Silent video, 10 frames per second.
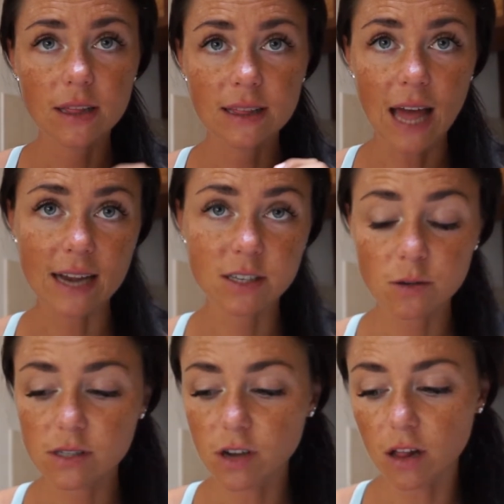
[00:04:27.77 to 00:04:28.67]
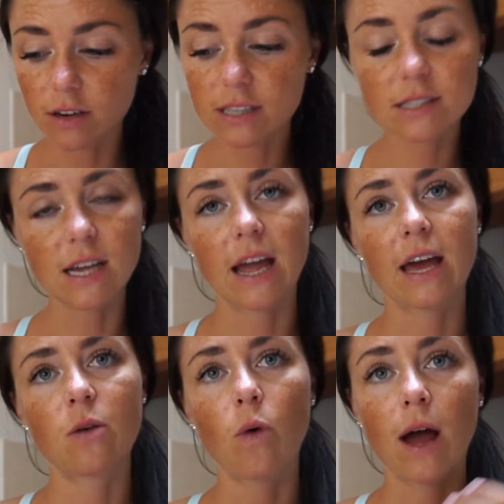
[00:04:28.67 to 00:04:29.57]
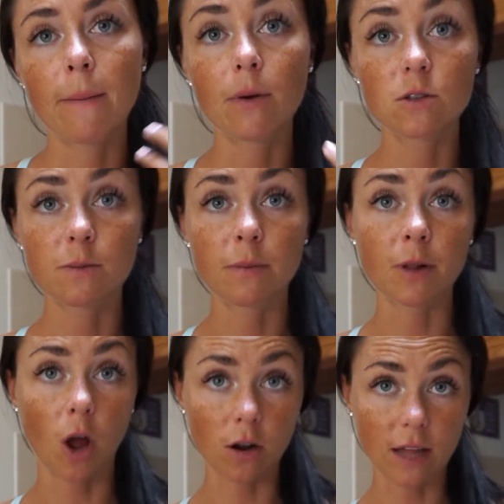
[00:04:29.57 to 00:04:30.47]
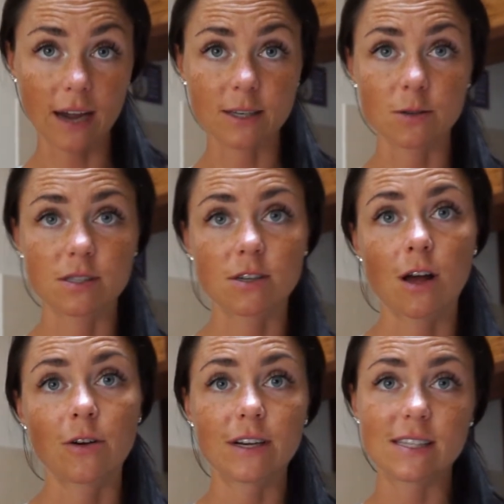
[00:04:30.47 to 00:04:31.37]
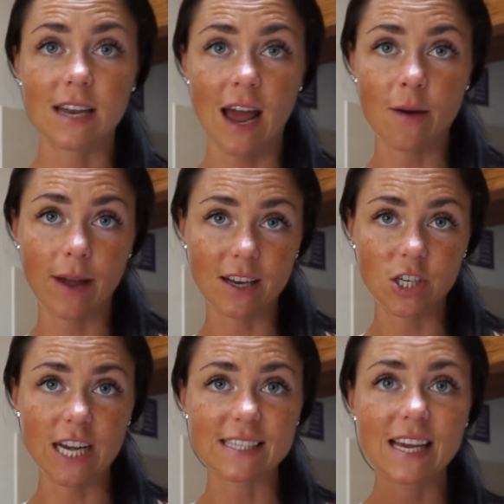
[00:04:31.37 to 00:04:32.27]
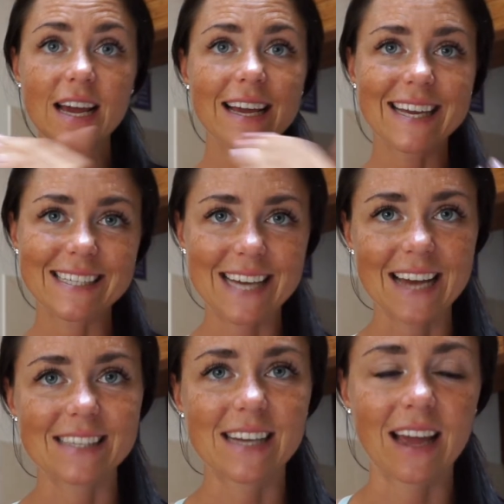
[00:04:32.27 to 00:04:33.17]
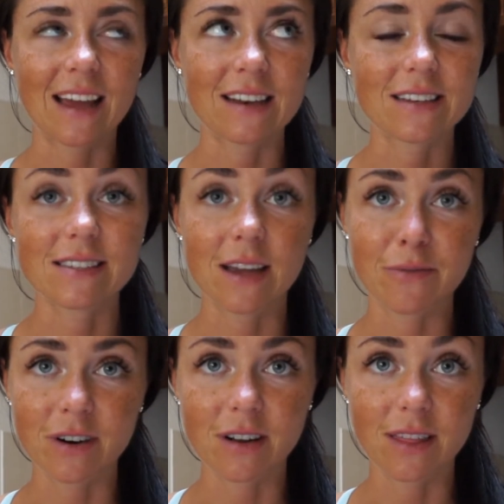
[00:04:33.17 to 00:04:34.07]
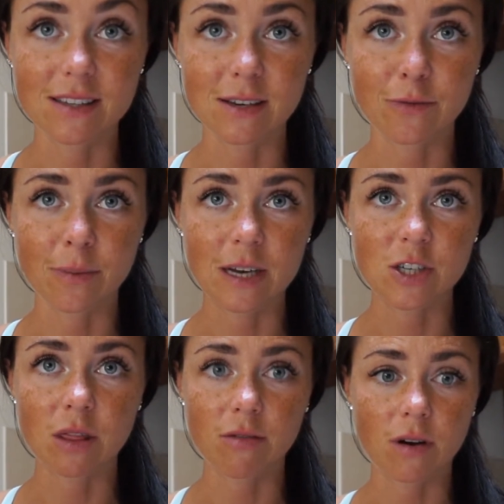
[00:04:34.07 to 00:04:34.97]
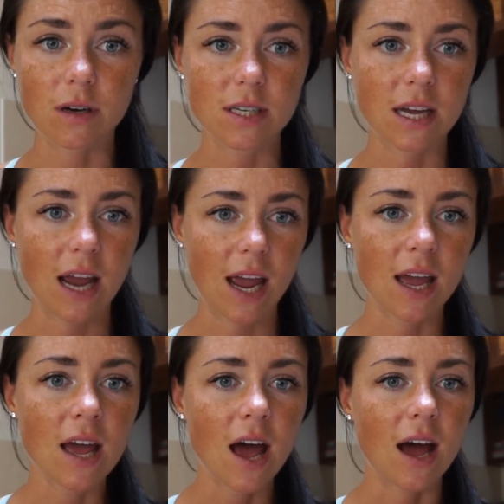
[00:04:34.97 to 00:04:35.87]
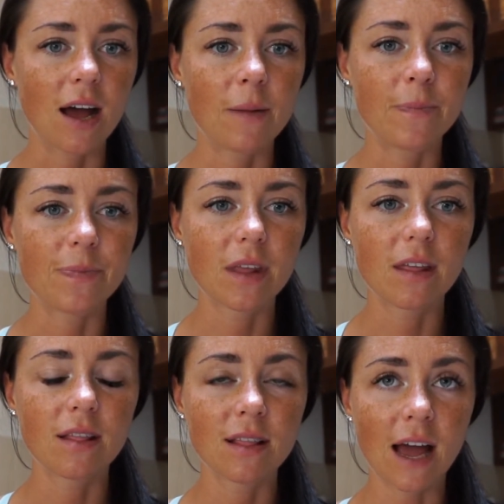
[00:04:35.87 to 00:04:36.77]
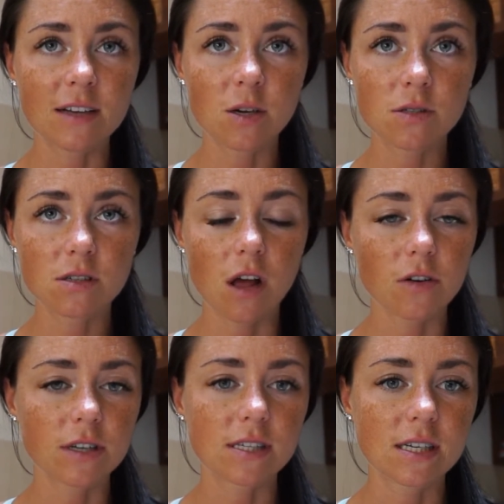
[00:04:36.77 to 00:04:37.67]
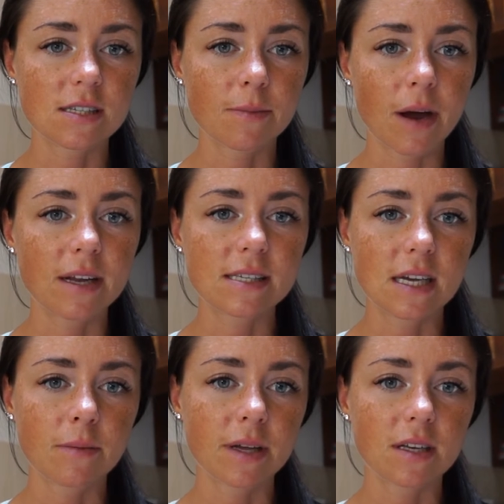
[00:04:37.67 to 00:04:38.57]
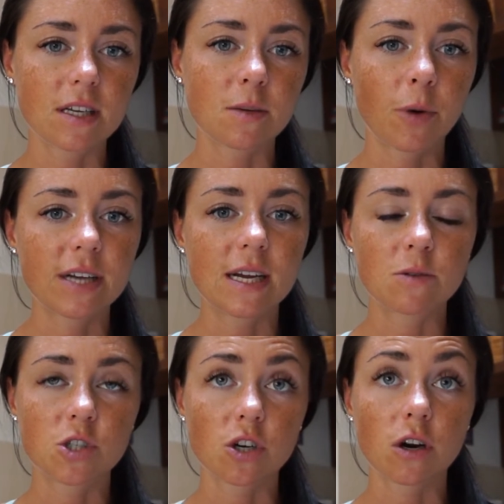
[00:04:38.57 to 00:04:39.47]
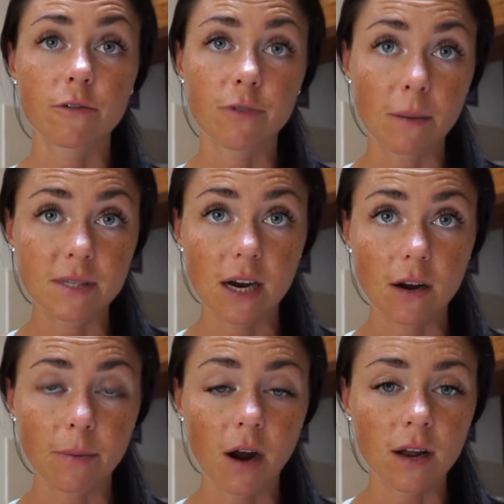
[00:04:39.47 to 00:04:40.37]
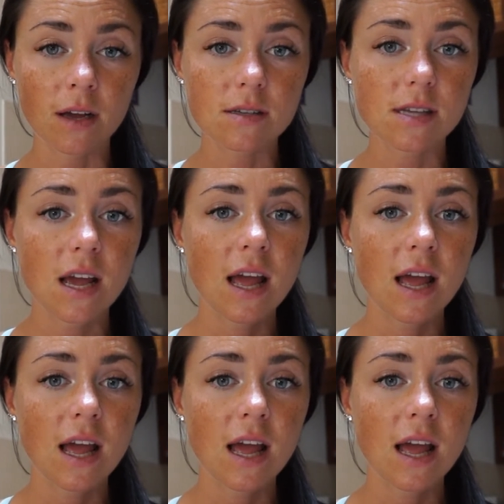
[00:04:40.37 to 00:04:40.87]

lactose intolerance and why most people are lactose intolerant and how AGS can test and decipher this information through our DNA. Um, lactose intolerance is the body's inability to break down sugar from dairy products.